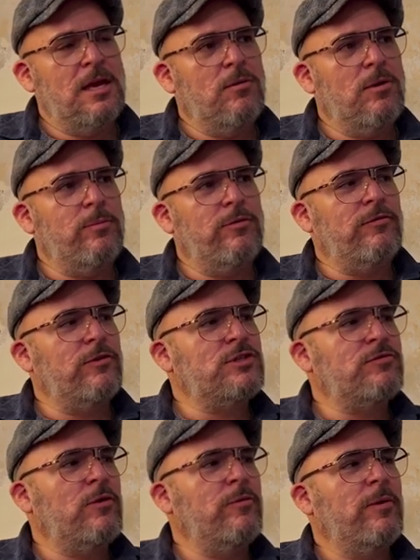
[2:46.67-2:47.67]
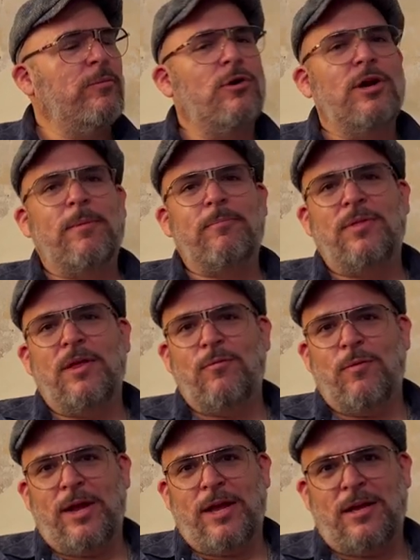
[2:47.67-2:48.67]
Well, first of all, we're brought up
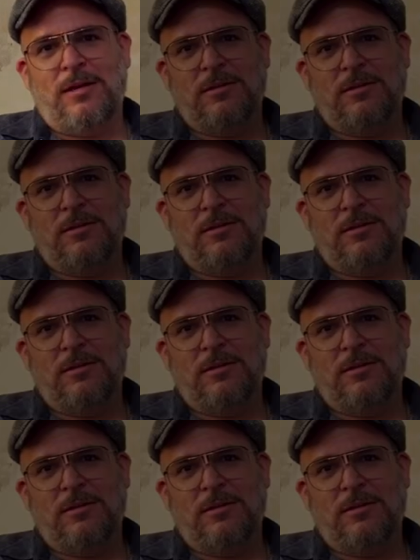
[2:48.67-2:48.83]
that way